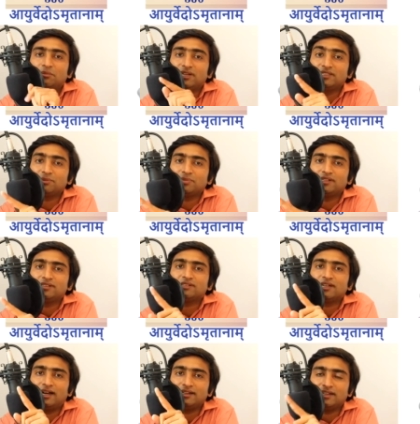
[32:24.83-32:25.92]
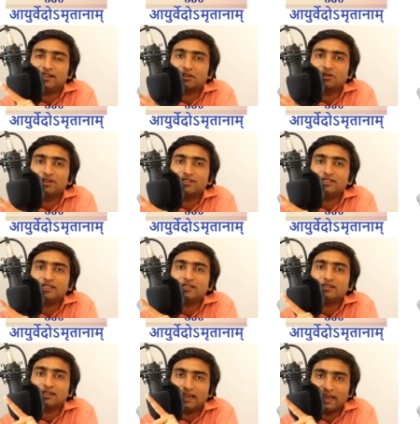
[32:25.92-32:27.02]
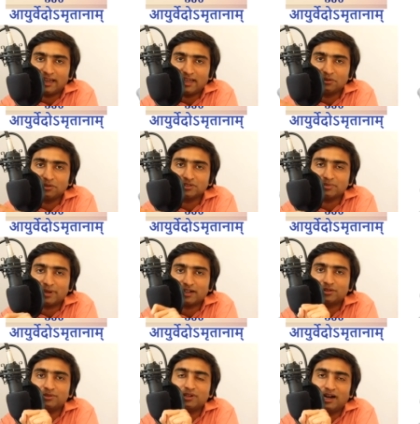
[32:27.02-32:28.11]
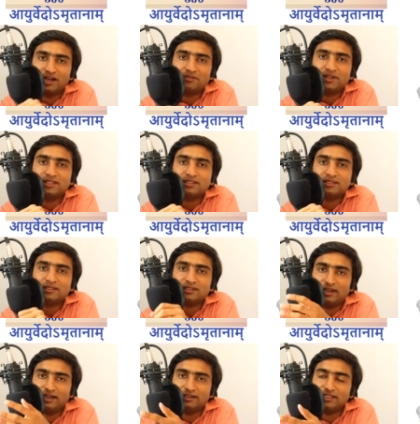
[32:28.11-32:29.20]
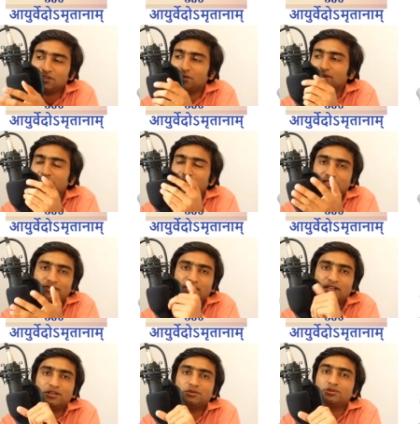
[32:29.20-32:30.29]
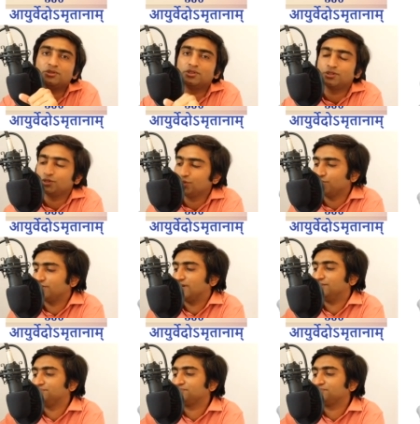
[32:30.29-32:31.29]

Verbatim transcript: principles and the technology again goes back to Ayurveda and this shloka specifically to Sushruta.